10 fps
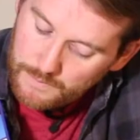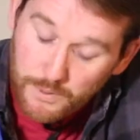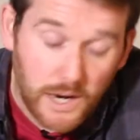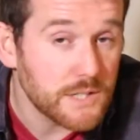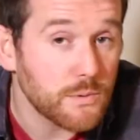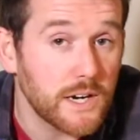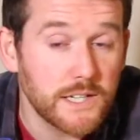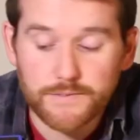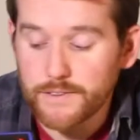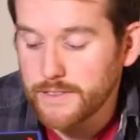
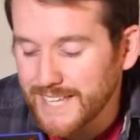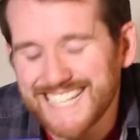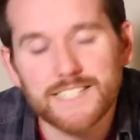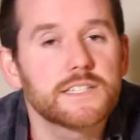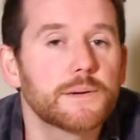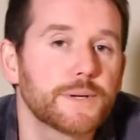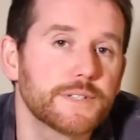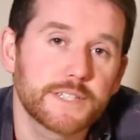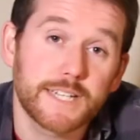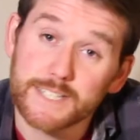Price-wise for this, I'm going
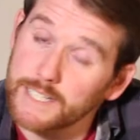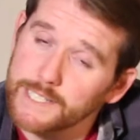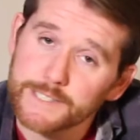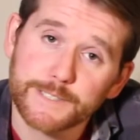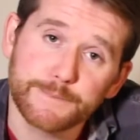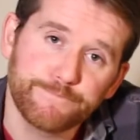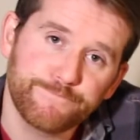to say 6.